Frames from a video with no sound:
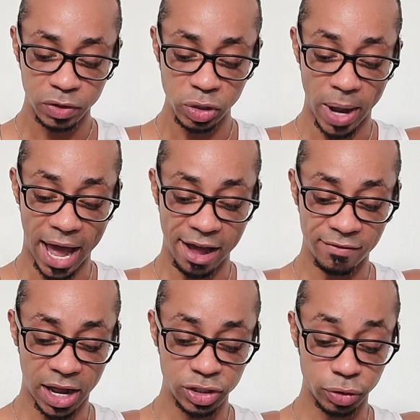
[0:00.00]
you
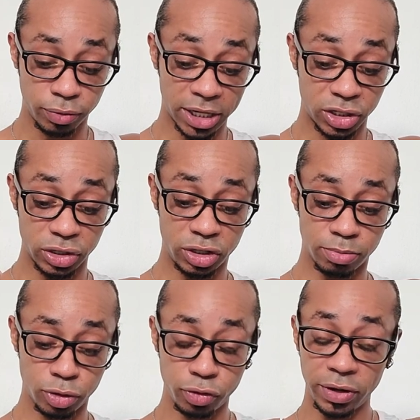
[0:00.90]
have a direction to
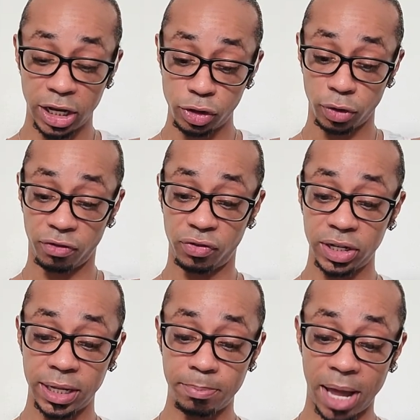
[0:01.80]
move in. You're
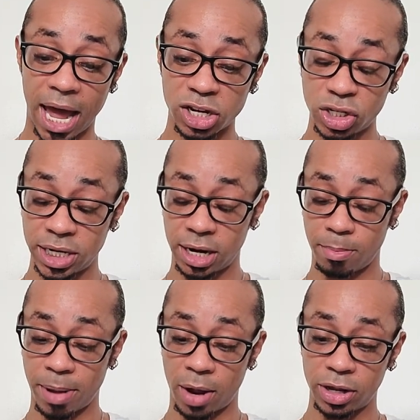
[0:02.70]
feeling passionate
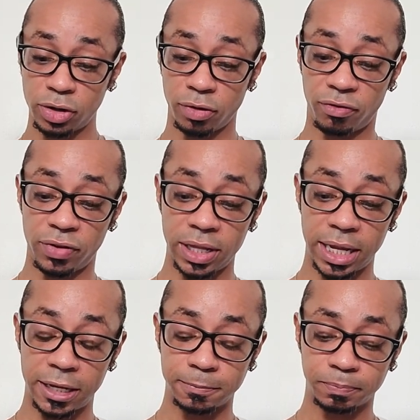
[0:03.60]
about it. You're
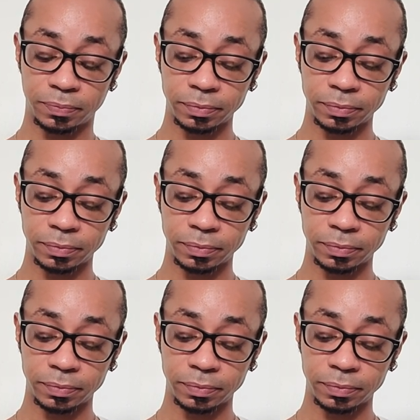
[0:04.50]
feeling